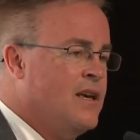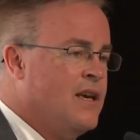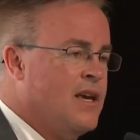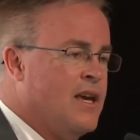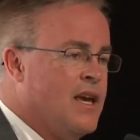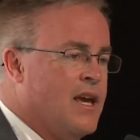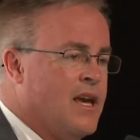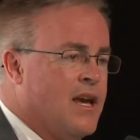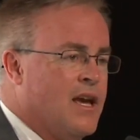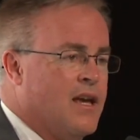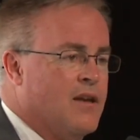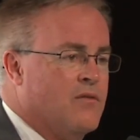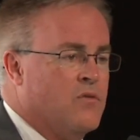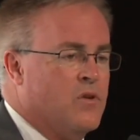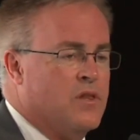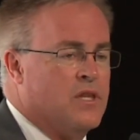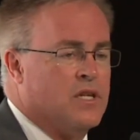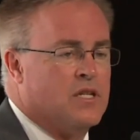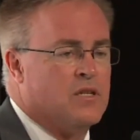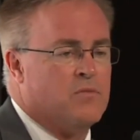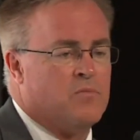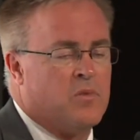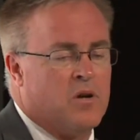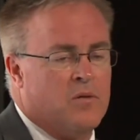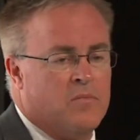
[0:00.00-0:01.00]
and with
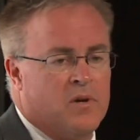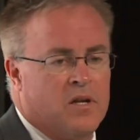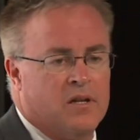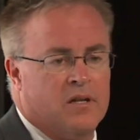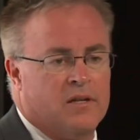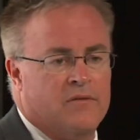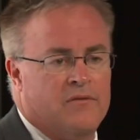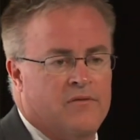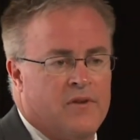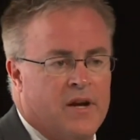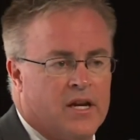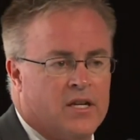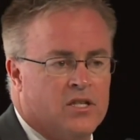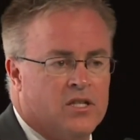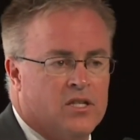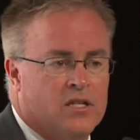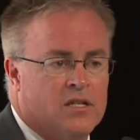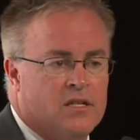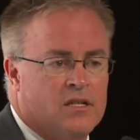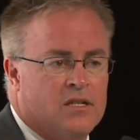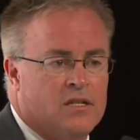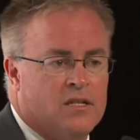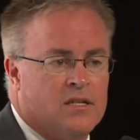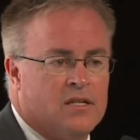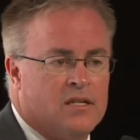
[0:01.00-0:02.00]
experimental
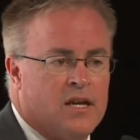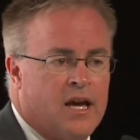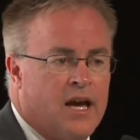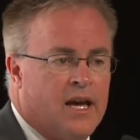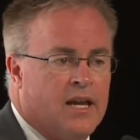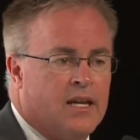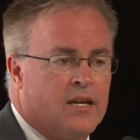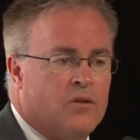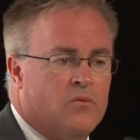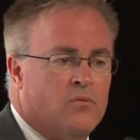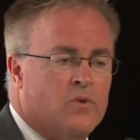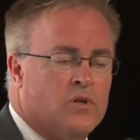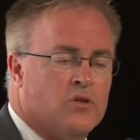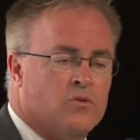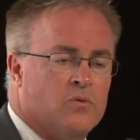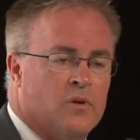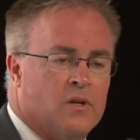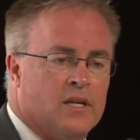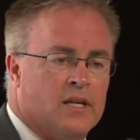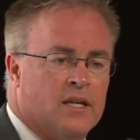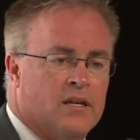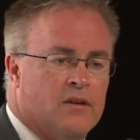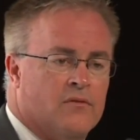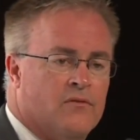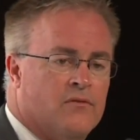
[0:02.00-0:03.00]
infections, deciding which one
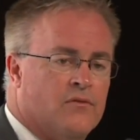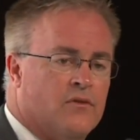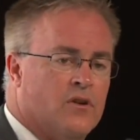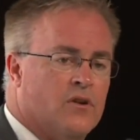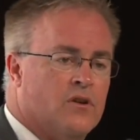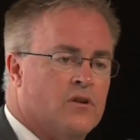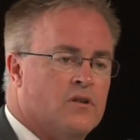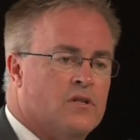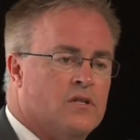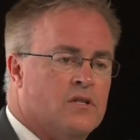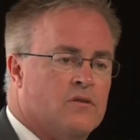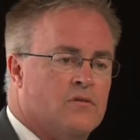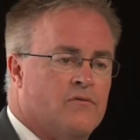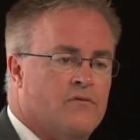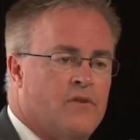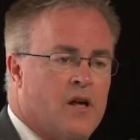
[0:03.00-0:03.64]
to give first,